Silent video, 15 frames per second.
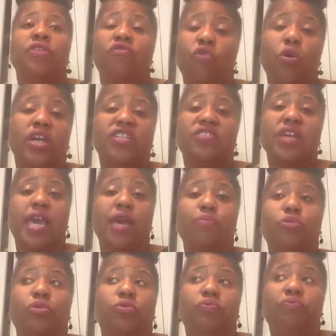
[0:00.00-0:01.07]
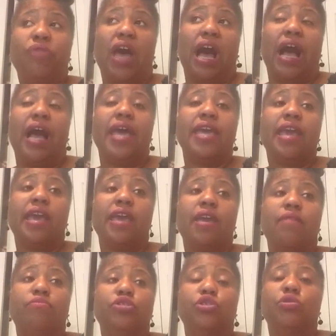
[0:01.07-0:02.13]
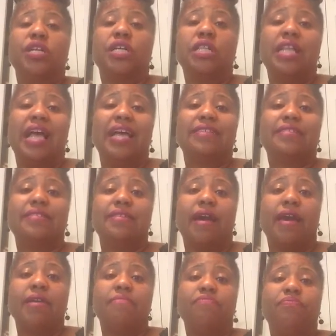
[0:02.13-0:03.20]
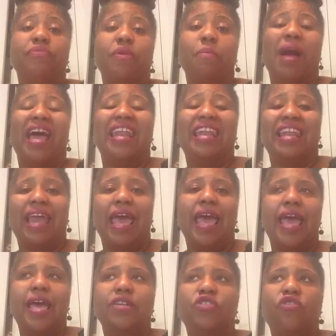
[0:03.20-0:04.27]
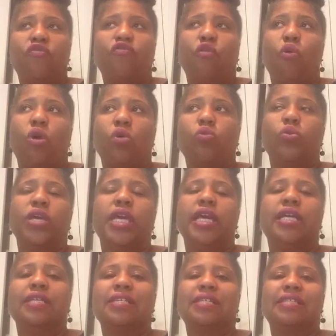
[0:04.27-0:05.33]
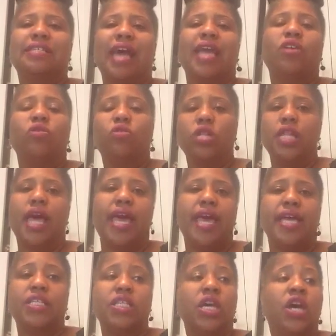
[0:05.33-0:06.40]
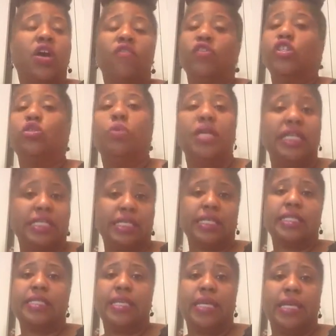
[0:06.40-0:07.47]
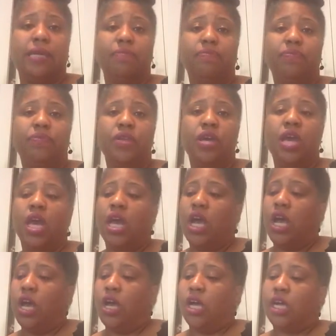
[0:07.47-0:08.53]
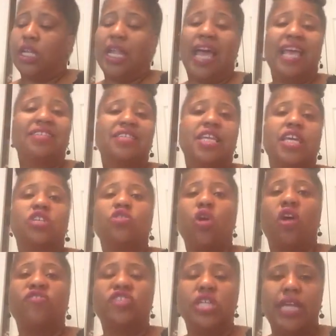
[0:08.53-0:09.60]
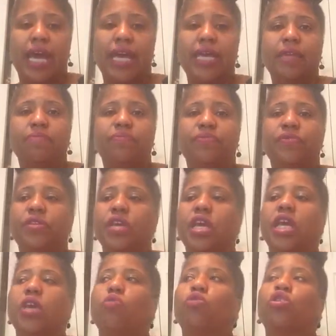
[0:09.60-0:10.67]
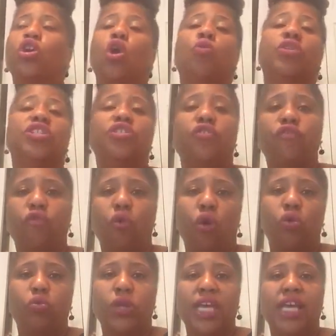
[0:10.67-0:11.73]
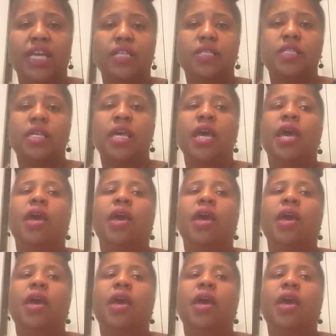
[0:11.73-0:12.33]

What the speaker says: For example, I am doing a class tonight, my last four-week cycle class for 2016. Class kicks off tonight. It will go into 4 weeks.